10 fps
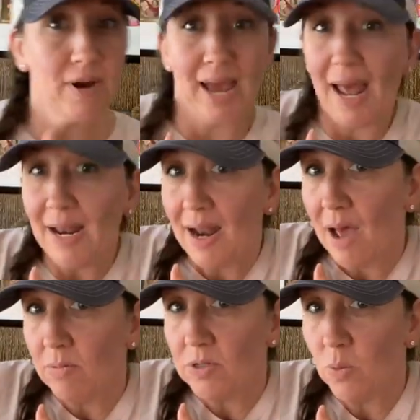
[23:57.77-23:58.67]
I headed
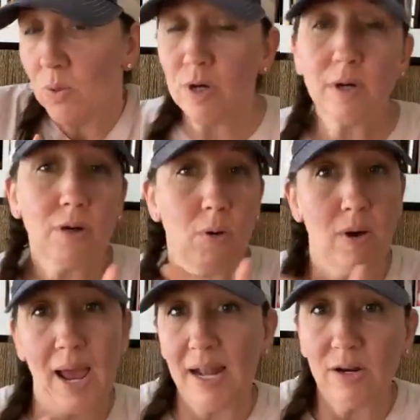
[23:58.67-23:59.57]
out to work or
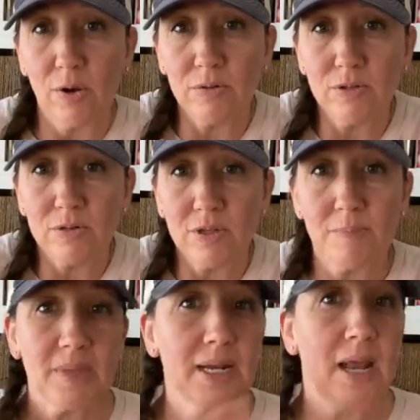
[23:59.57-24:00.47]
had to go do
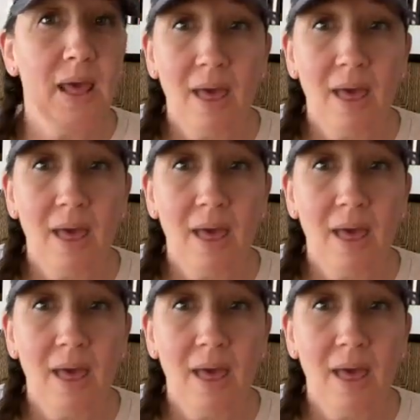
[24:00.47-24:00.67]
something,